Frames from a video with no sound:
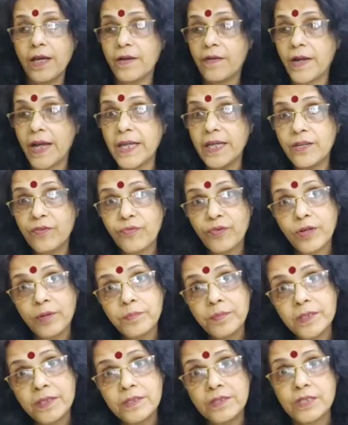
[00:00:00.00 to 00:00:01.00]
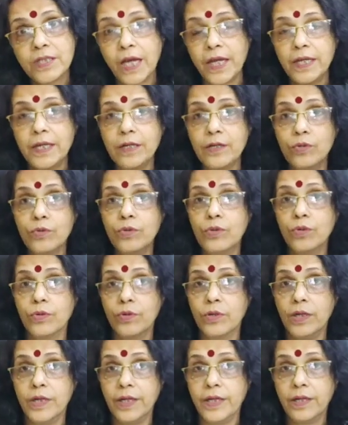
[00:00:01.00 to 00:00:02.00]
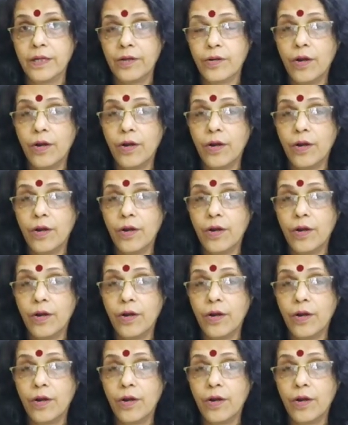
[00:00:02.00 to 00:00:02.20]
right from the childhood only